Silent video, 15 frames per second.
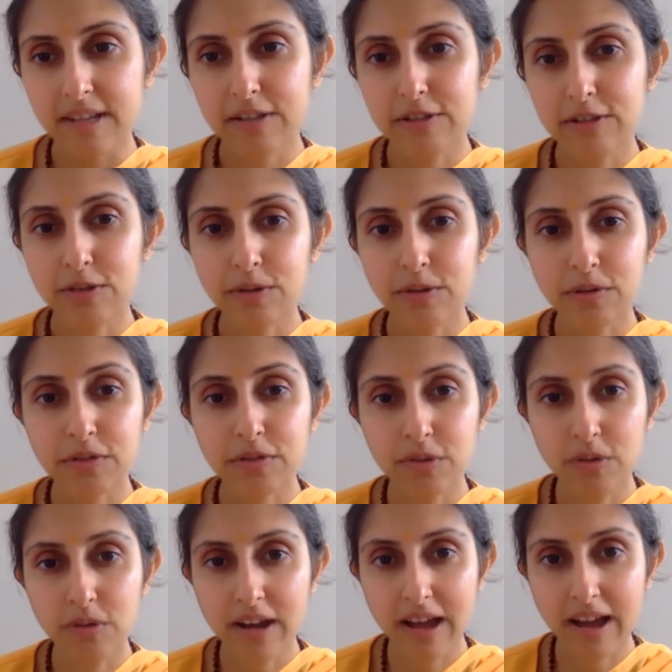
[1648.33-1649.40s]
So if you
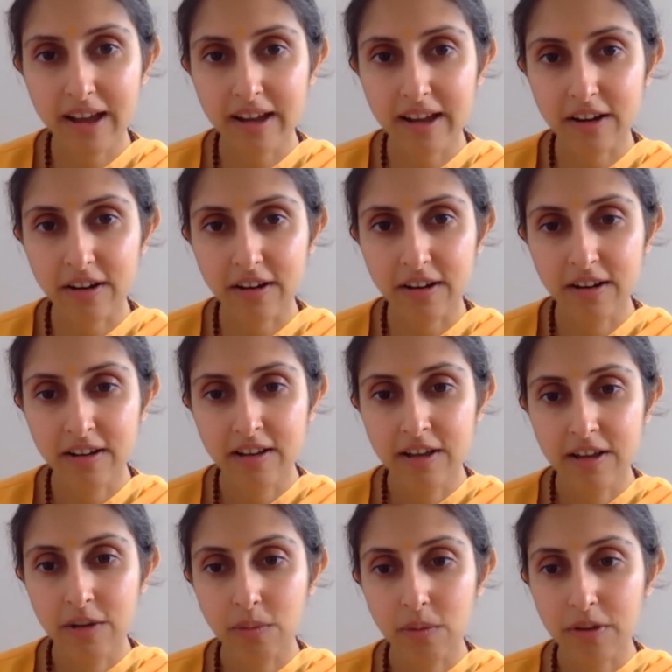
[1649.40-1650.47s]
and I are
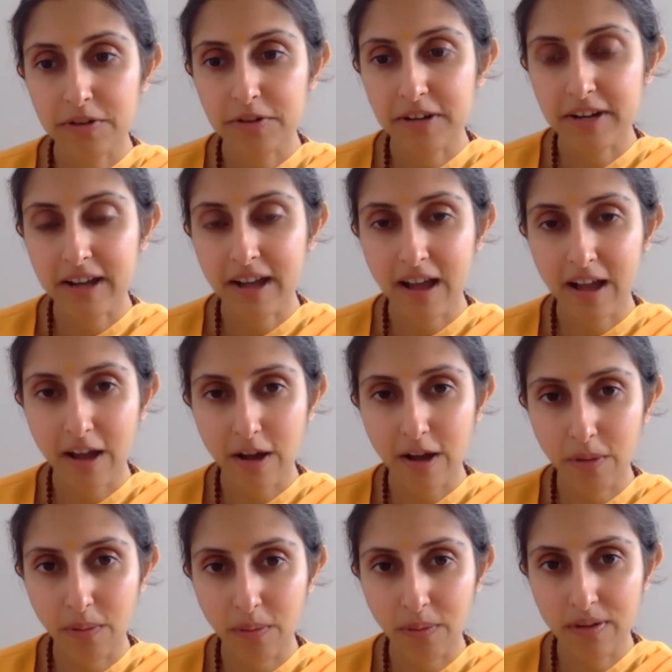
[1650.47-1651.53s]
wondering
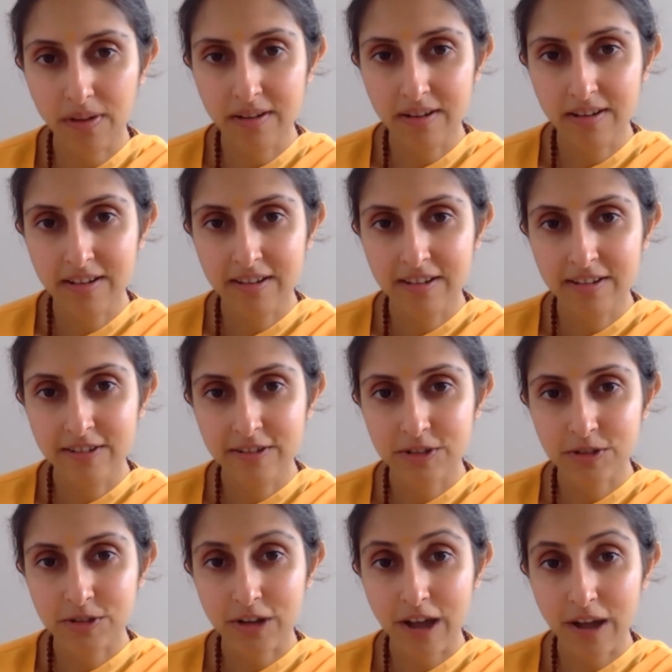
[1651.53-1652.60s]
how
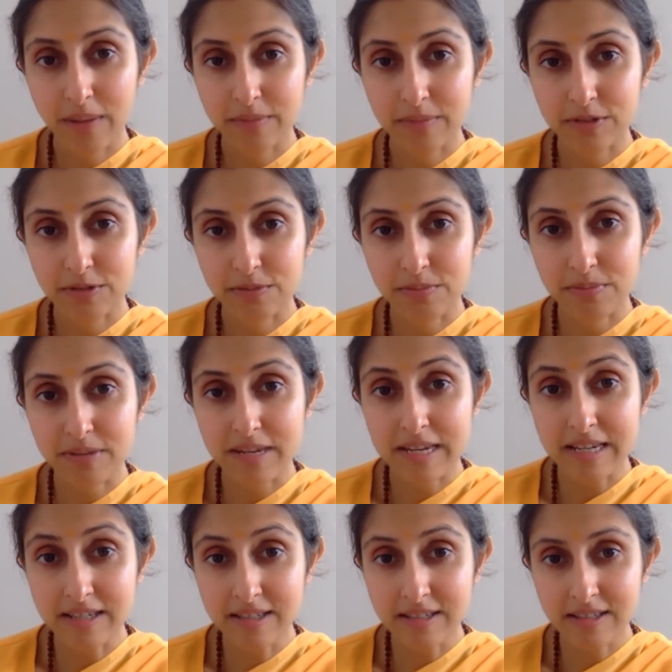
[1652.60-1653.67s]
to come to
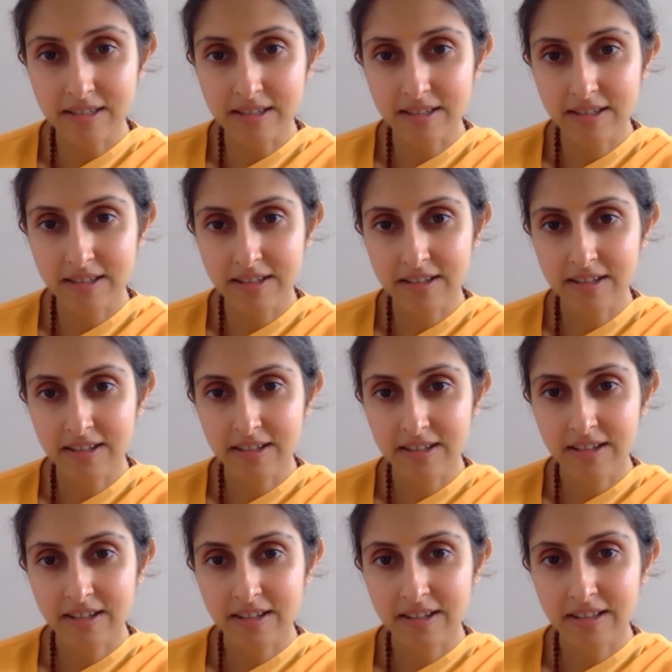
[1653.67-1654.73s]
peace,
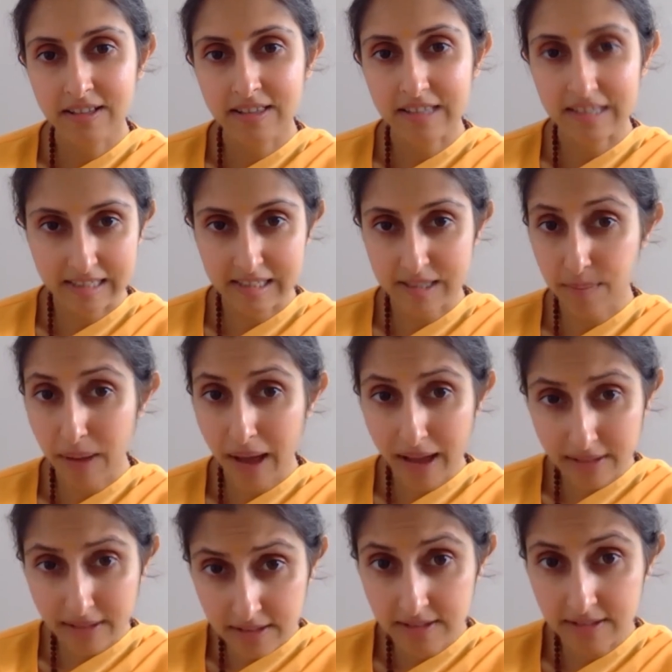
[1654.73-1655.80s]
this is the
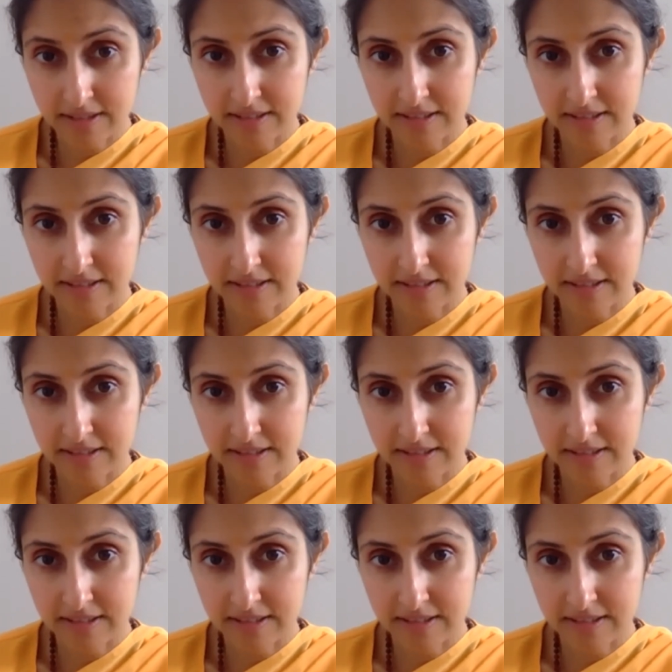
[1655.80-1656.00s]
pattern.